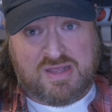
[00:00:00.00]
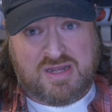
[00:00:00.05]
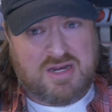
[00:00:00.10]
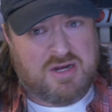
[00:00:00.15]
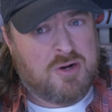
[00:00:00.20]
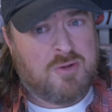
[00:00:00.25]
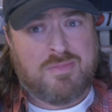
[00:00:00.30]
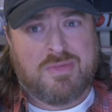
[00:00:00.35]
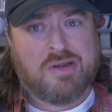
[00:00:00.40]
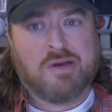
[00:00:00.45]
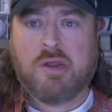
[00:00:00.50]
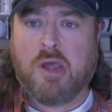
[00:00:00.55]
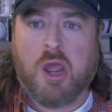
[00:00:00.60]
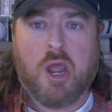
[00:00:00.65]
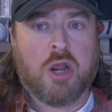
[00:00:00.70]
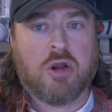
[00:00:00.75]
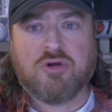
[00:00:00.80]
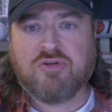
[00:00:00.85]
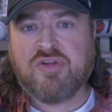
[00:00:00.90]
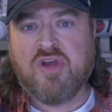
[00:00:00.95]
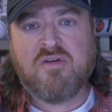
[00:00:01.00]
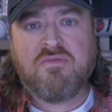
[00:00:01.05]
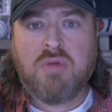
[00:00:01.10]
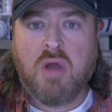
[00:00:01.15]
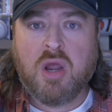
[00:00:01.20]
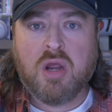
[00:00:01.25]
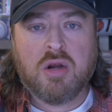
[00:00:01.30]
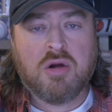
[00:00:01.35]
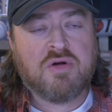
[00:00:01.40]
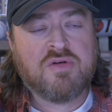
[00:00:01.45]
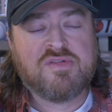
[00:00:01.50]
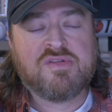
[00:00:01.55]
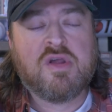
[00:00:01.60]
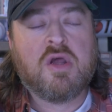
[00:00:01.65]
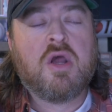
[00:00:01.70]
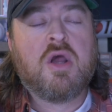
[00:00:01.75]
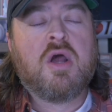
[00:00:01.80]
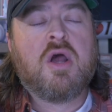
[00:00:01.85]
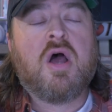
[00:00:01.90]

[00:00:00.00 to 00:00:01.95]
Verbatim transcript: And I don't mean hangers have bangers.